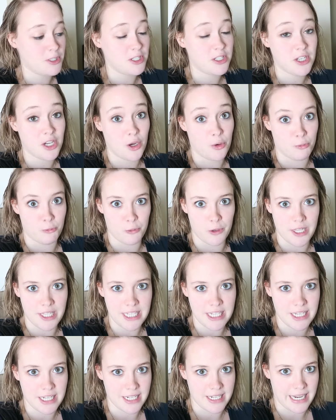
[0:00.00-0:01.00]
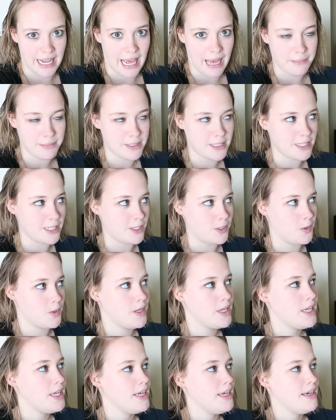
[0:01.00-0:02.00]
She took a really good nap too.